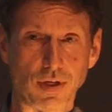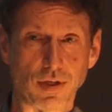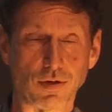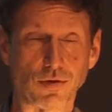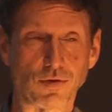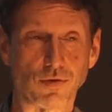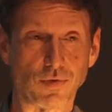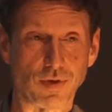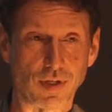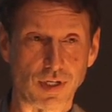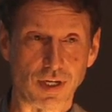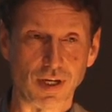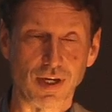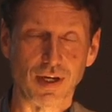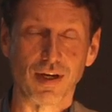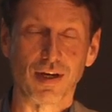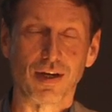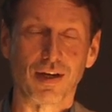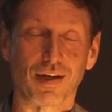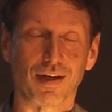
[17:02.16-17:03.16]
industry
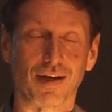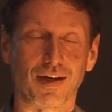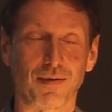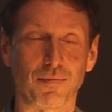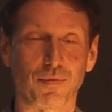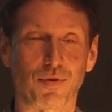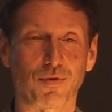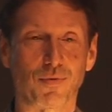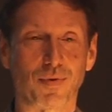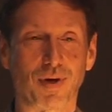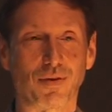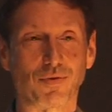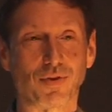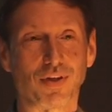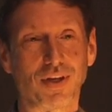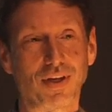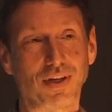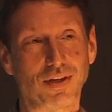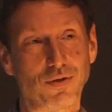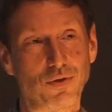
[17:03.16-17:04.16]
um, throughout
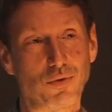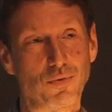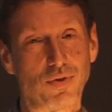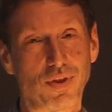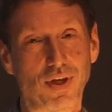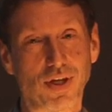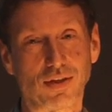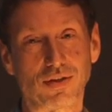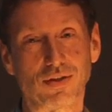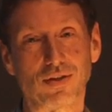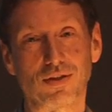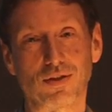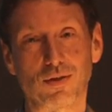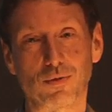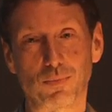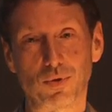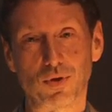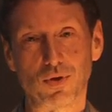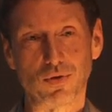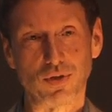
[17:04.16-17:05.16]
the EU, thanks to
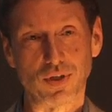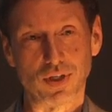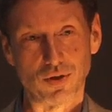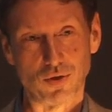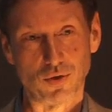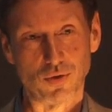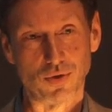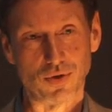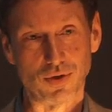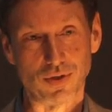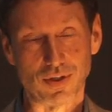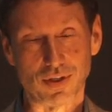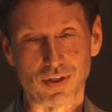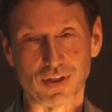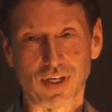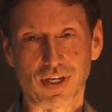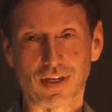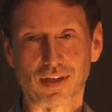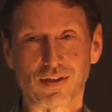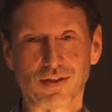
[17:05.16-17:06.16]
the Bologna Accords,
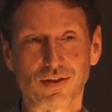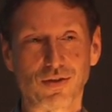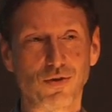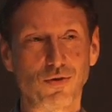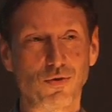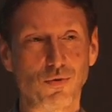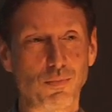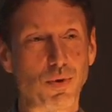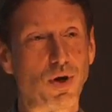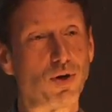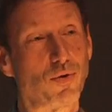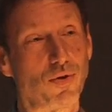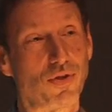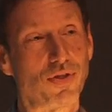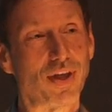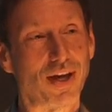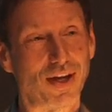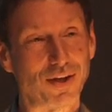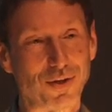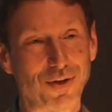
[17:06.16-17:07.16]
thanks to
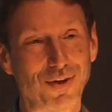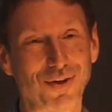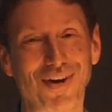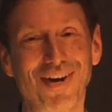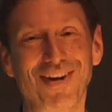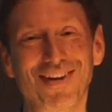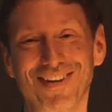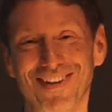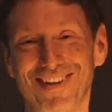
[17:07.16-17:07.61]
Margaret Thatcher.